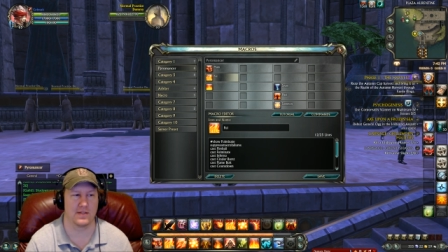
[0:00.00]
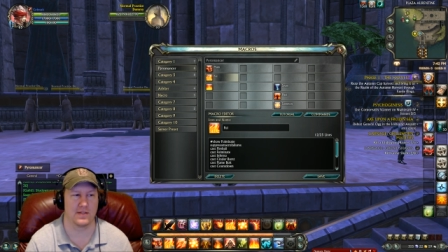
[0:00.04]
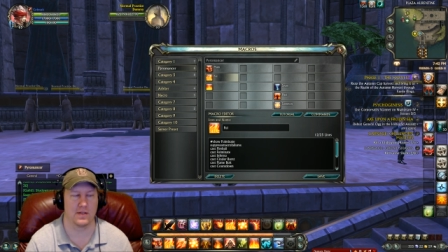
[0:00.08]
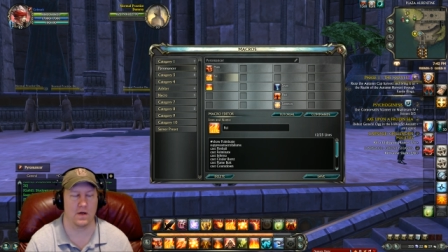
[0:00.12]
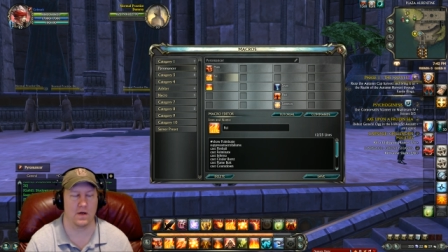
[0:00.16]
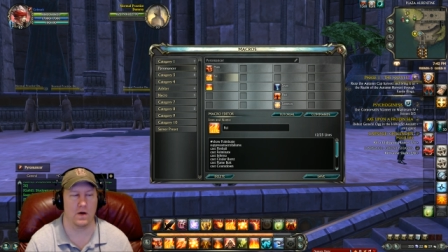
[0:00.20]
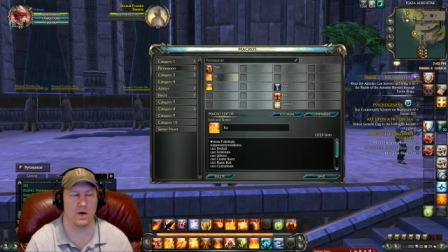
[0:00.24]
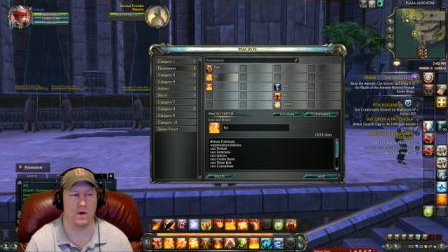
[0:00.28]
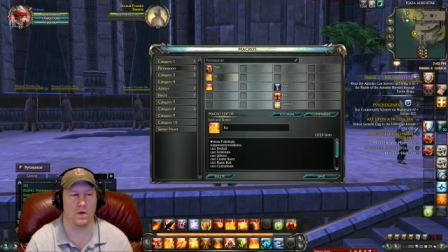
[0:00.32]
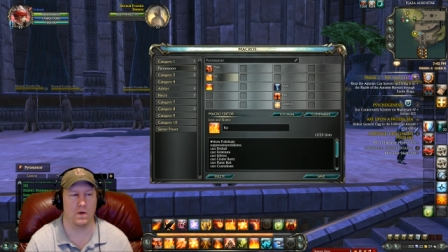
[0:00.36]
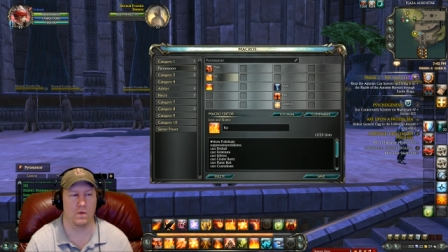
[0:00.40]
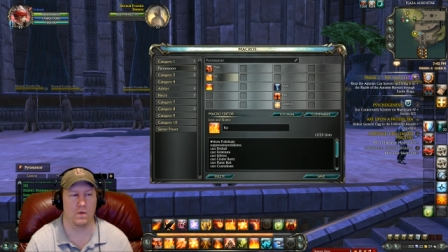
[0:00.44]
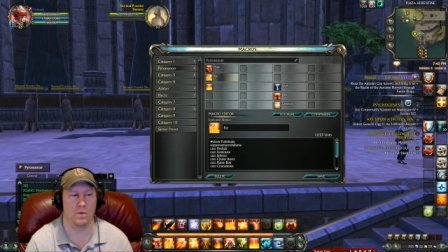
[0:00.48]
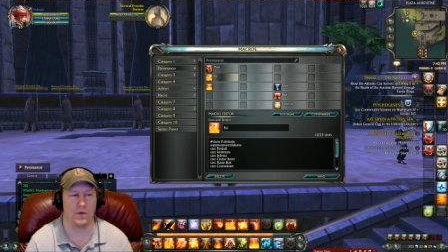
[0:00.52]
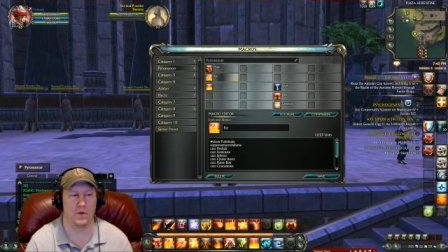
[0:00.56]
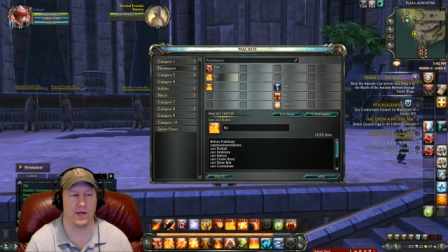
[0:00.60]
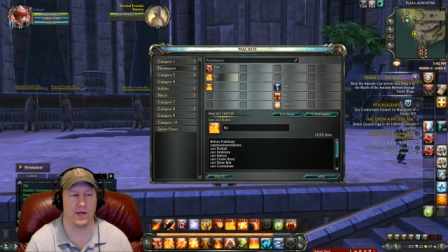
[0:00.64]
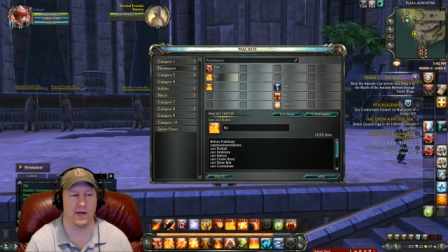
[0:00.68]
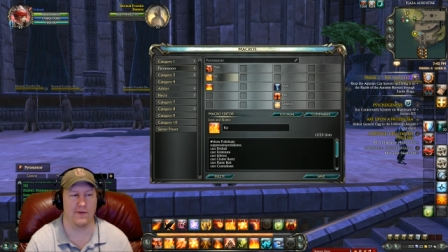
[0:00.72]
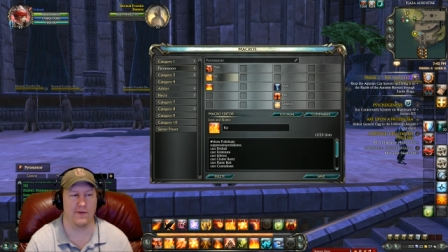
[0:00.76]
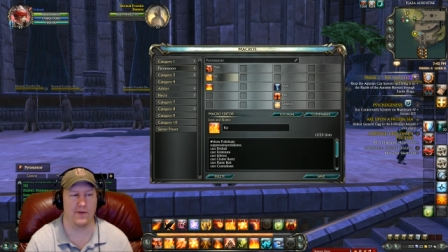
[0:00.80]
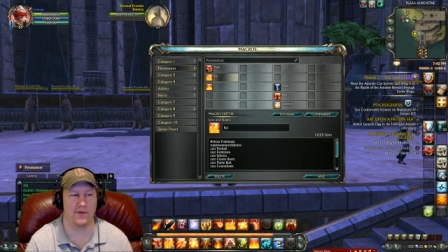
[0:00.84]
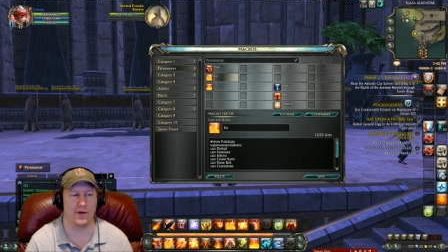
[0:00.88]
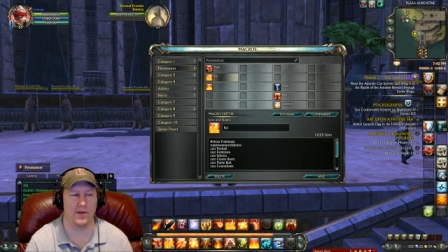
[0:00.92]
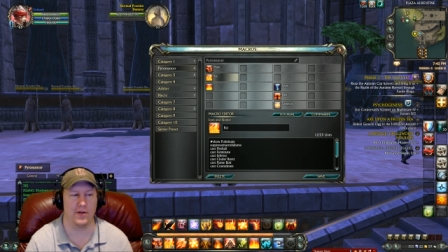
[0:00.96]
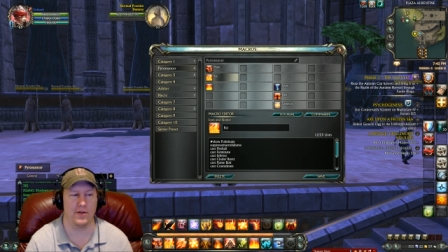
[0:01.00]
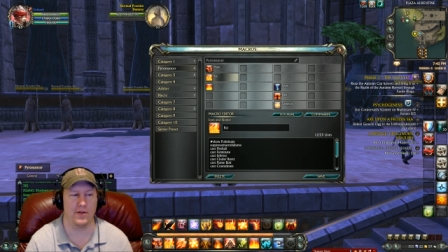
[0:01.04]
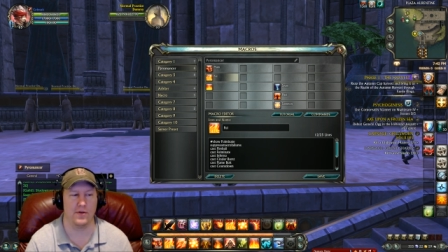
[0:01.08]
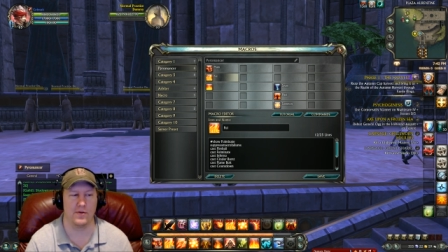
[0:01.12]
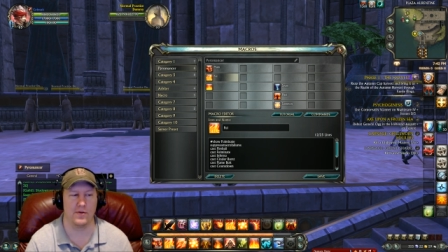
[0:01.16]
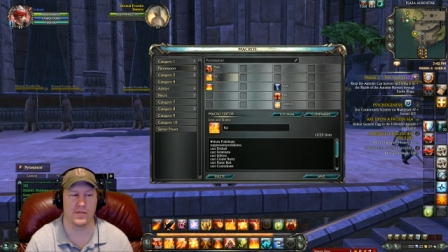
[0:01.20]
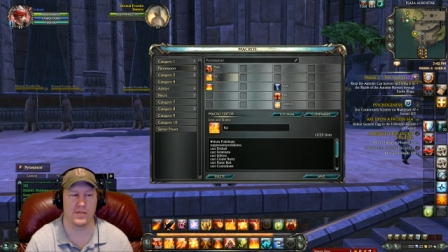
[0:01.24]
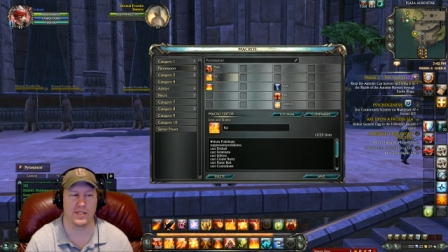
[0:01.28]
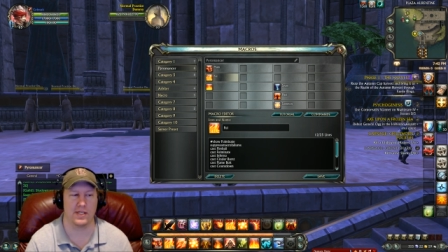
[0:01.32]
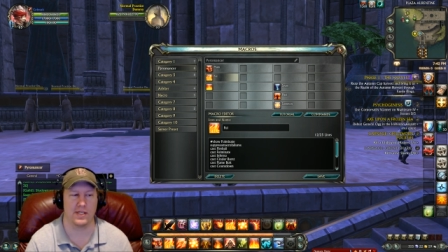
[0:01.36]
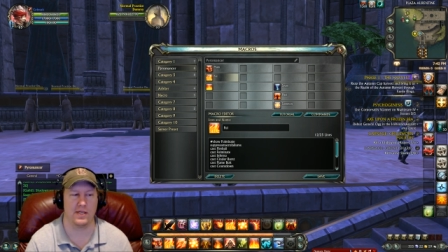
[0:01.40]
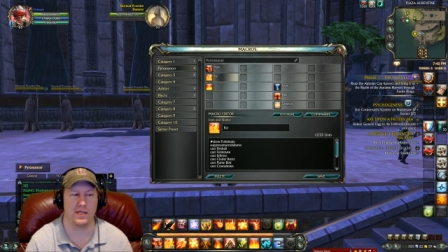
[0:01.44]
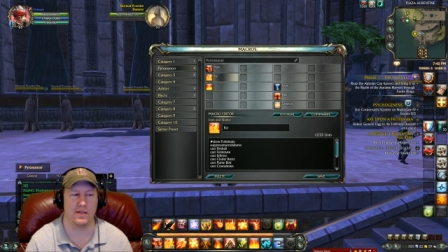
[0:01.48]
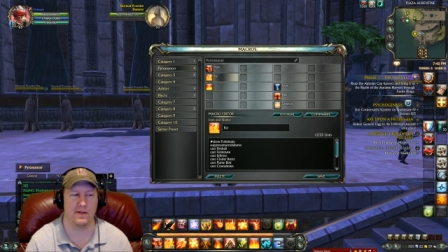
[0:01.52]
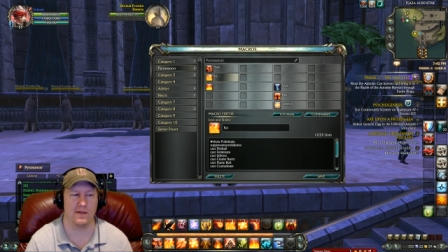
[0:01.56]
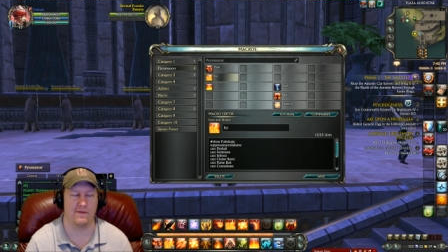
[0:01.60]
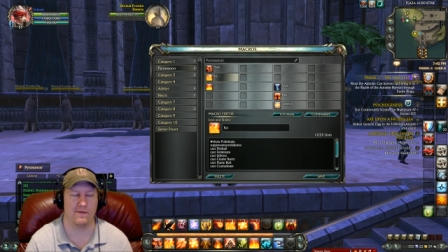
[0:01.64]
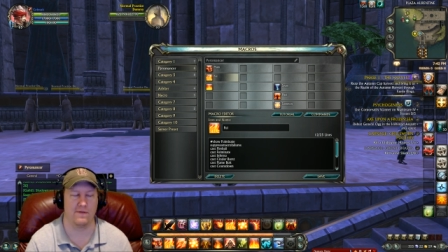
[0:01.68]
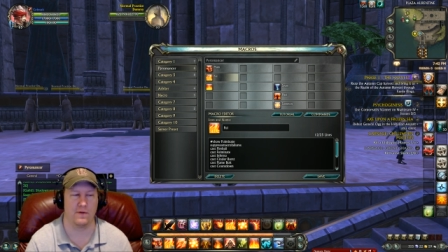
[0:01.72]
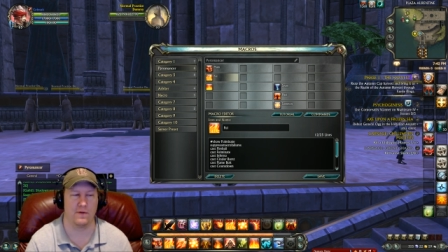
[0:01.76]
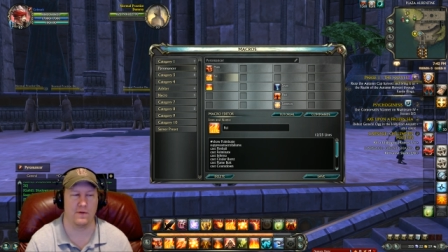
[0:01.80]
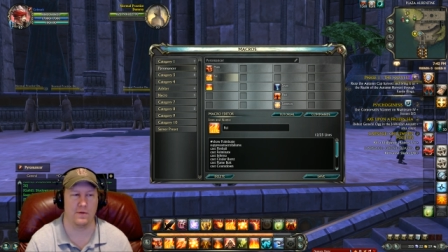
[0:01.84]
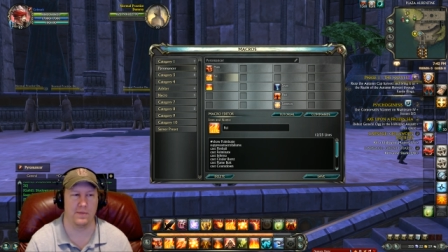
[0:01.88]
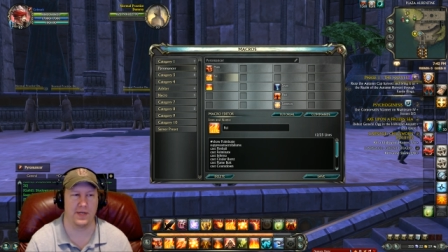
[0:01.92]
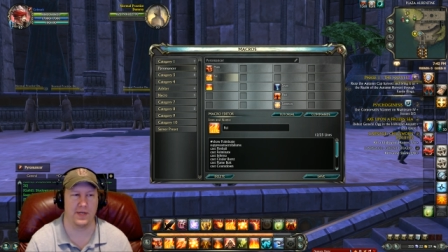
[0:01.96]
So whenever you see that
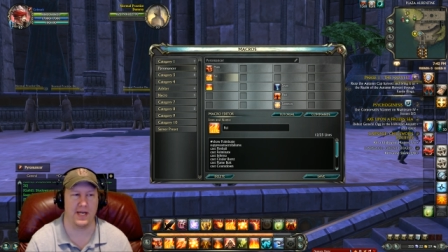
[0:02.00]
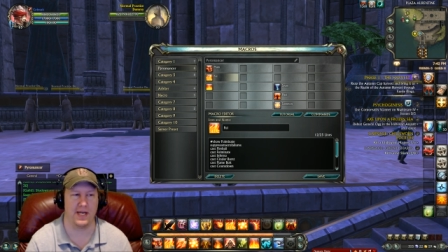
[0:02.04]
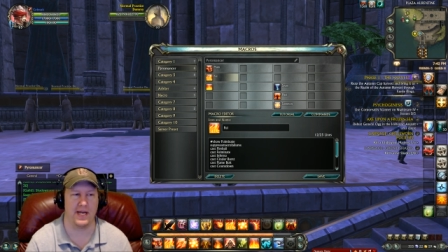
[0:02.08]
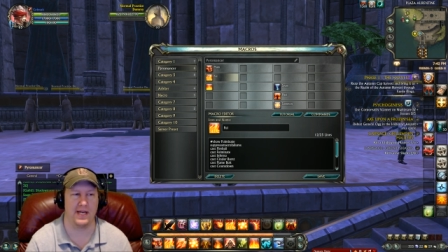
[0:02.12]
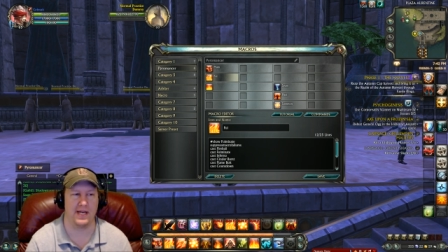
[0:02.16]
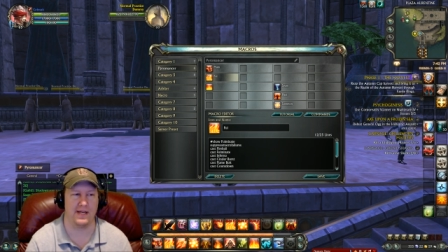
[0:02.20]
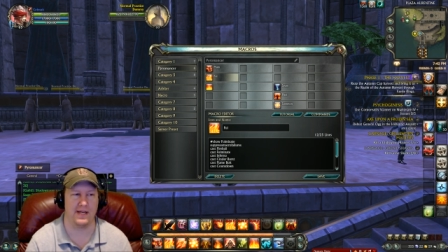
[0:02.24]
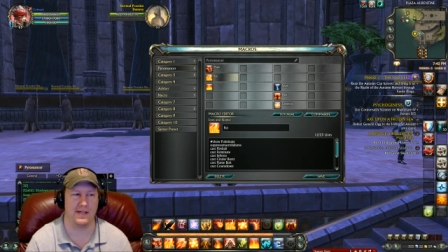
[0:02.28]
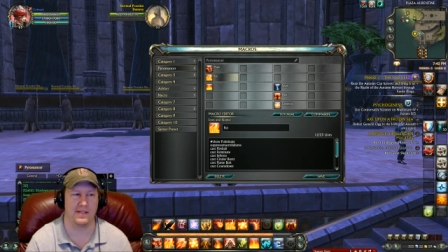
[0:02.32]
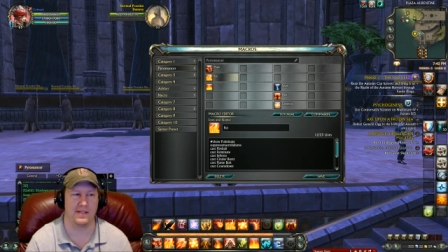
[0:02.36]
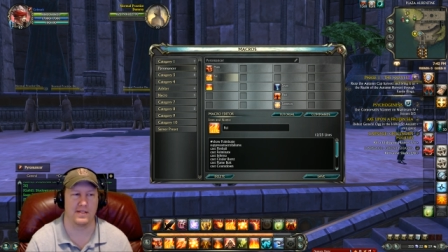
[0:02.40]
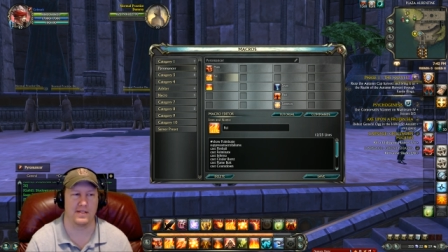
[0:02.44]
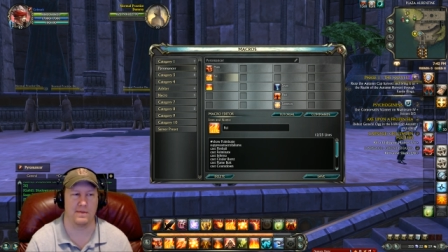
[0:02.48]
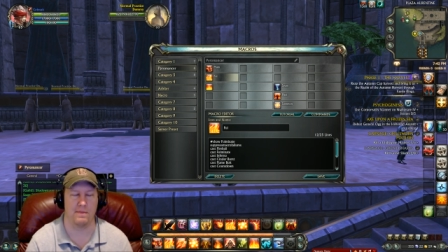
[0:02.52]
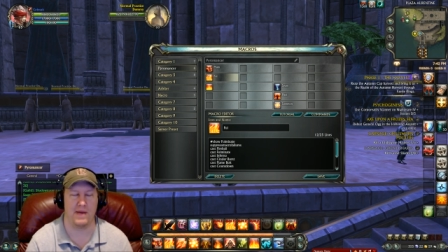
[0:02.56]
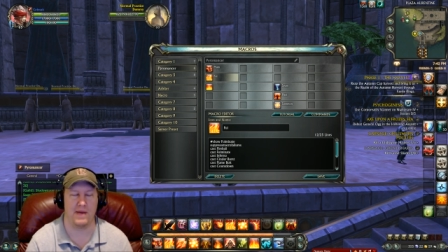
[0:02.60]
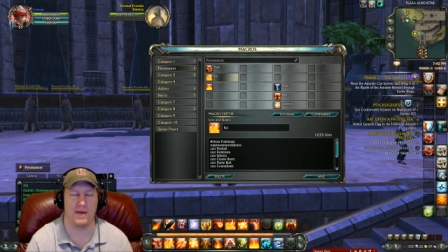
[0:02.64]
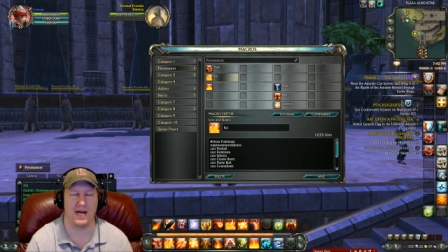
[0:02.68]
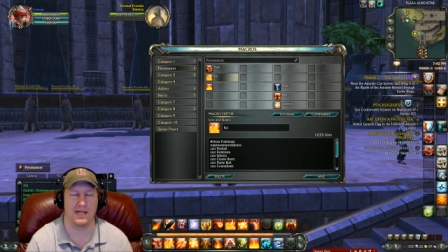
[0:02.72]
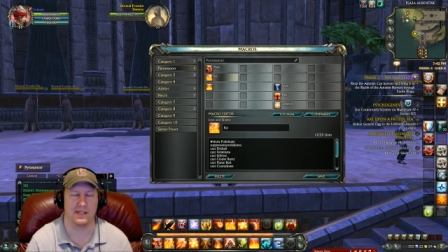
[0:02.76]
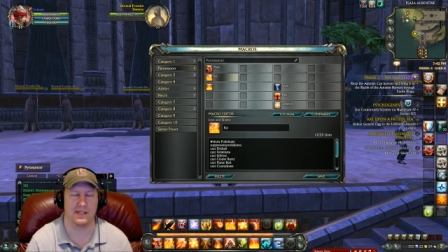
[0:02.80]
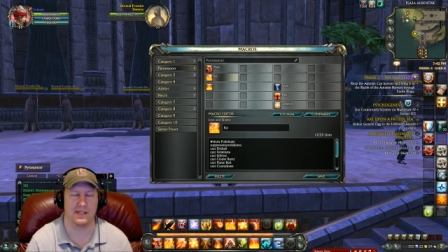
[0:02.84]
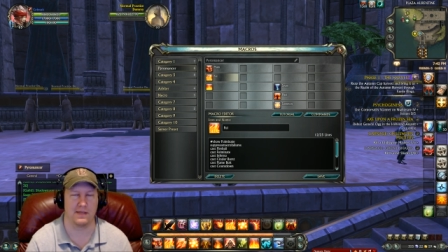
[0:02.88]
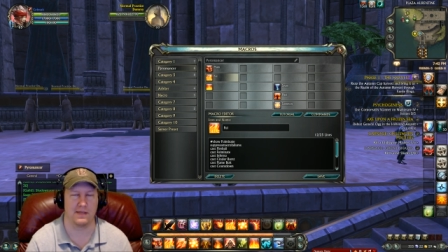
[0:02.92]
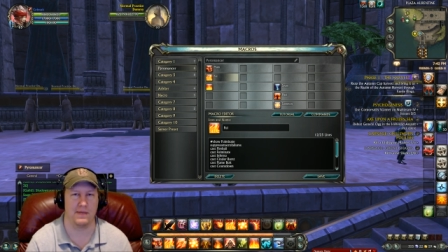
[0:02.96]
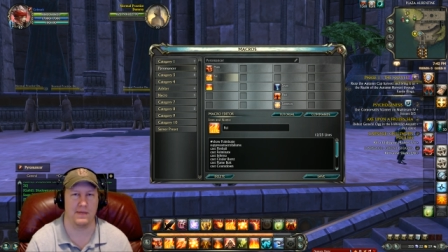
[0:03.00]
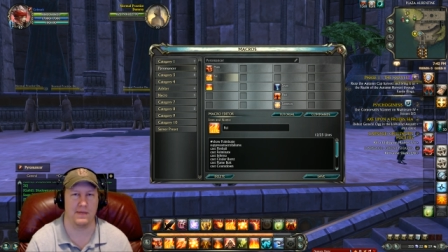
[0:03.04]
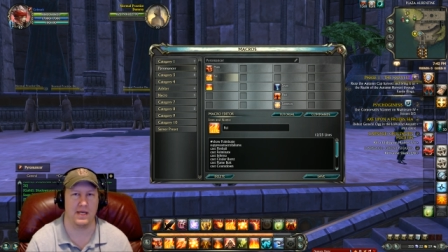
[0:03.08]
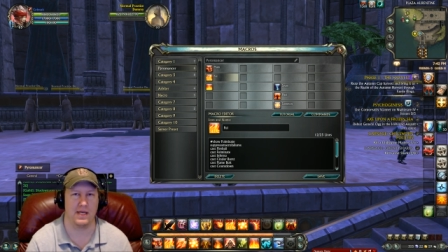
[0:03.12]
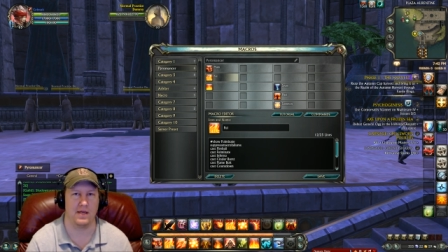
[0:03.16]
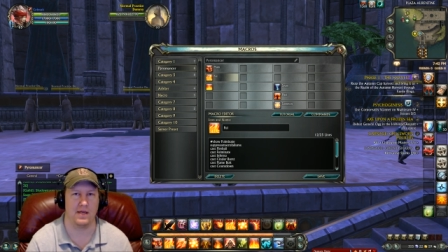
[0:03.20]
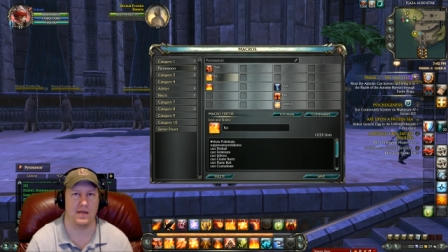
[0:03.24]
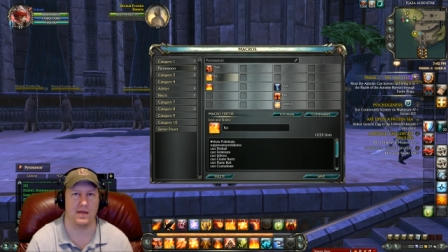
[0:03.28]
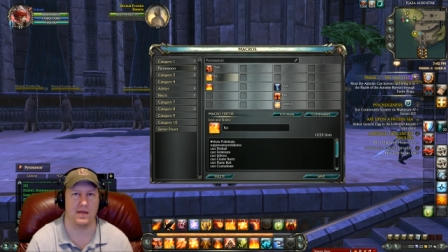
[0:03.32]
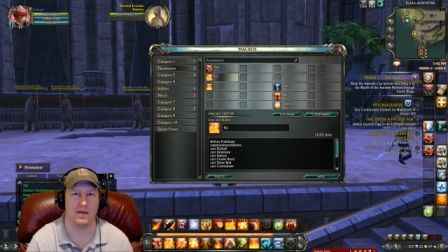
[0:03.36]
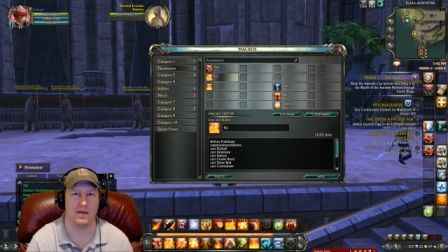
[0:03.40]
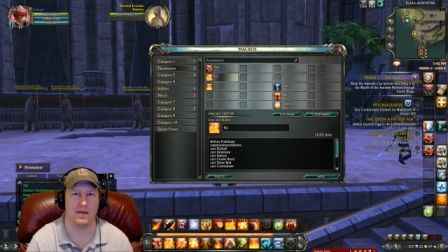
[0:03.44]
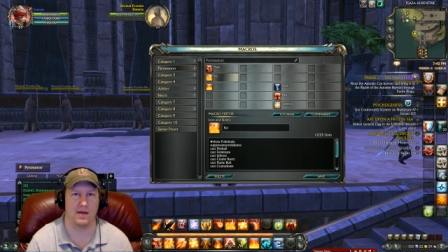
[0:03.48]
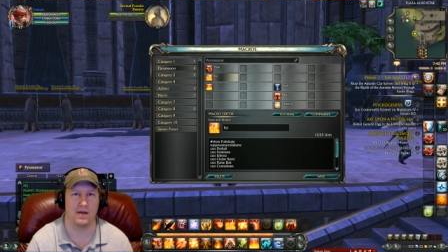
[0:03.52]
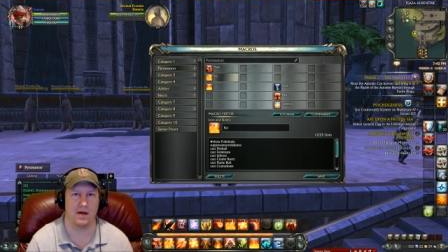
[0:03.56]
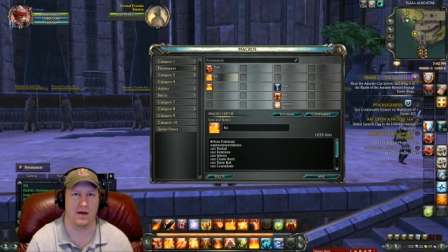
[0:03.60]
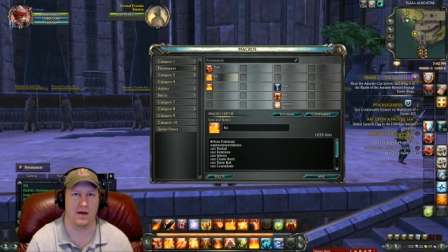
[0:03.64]
Fulminate is about to be